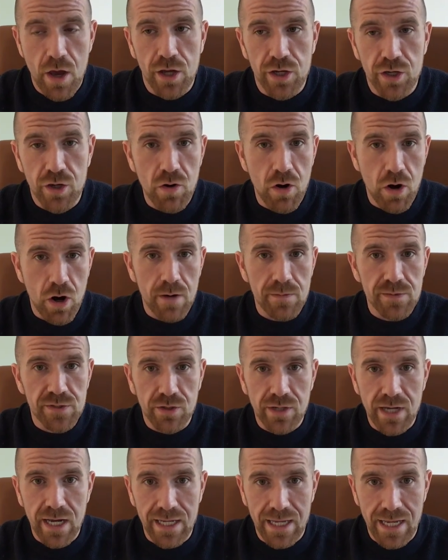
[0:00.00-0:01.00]
your arms
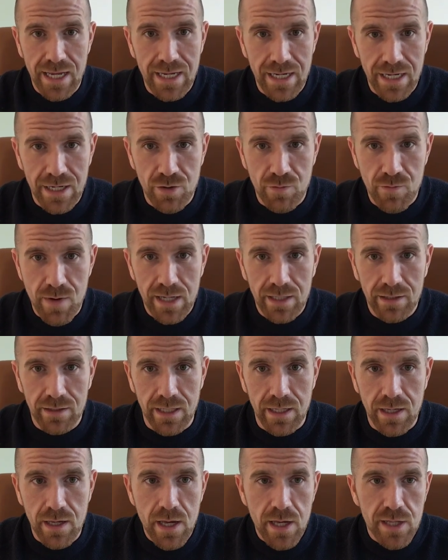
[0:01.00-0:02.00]
are getting hit
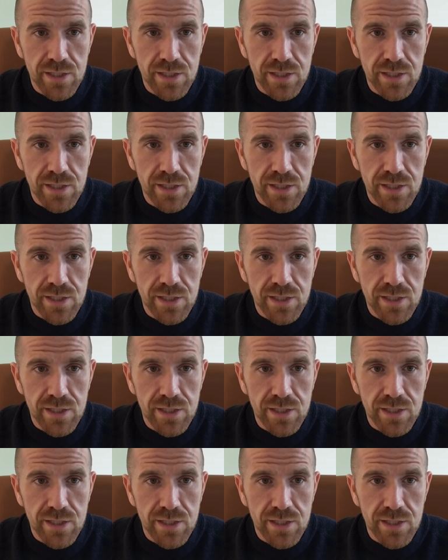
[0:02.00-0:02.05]
indirectly.